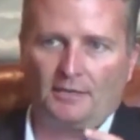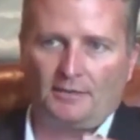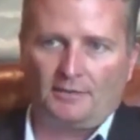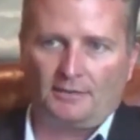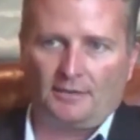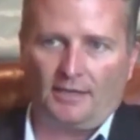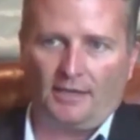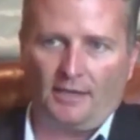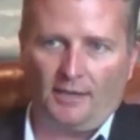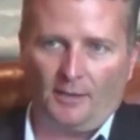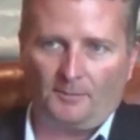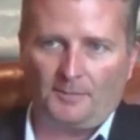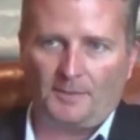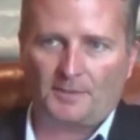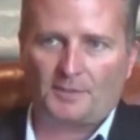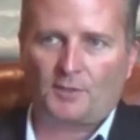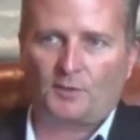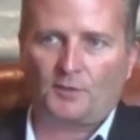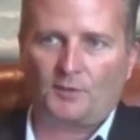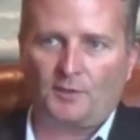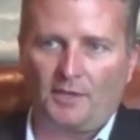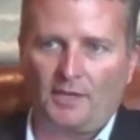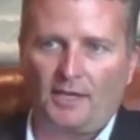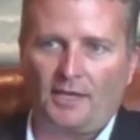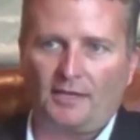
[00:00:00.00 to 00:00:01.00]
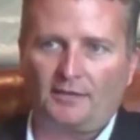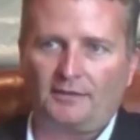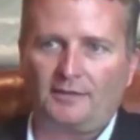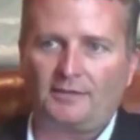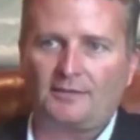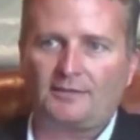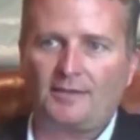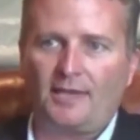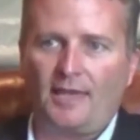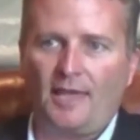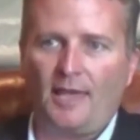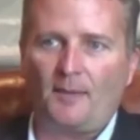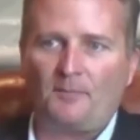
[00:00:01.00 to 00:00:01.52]
to help us create
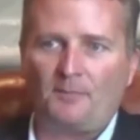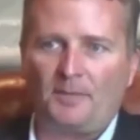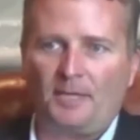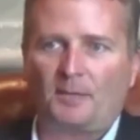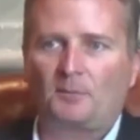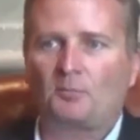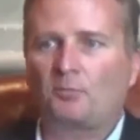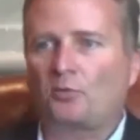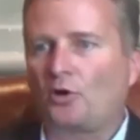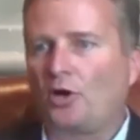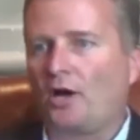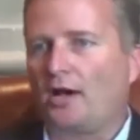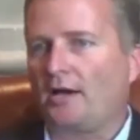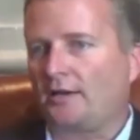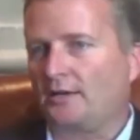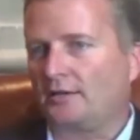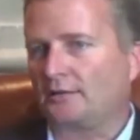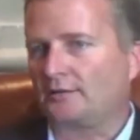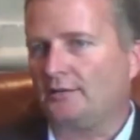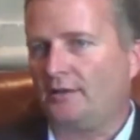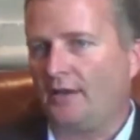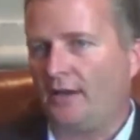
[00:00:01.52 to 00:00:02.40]
this epic product